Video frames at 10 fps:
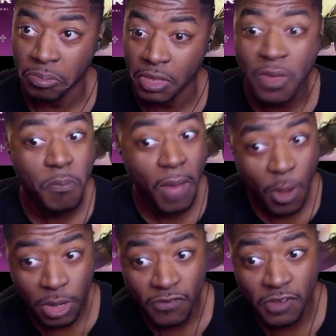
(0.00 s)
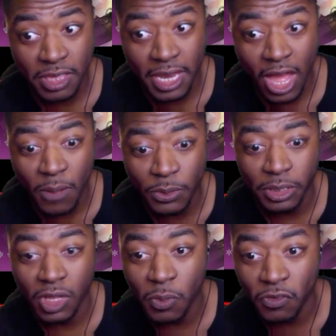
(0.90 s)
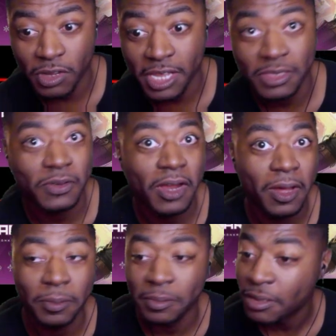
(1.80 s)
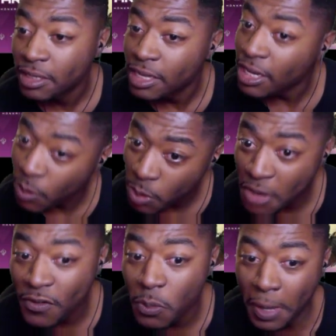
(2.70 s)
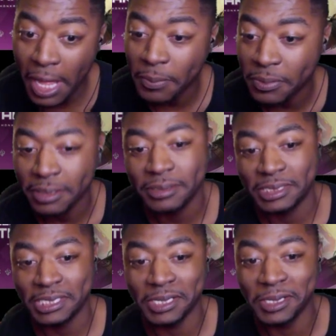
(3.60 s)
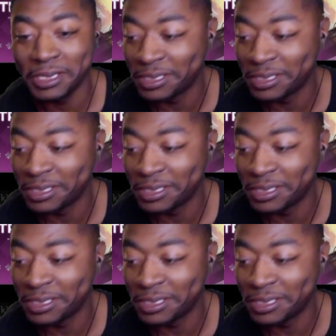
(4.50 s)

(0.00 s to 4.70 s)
You might want to figure that out, Boothill, before you hit the ground. I know you're a robot, but still.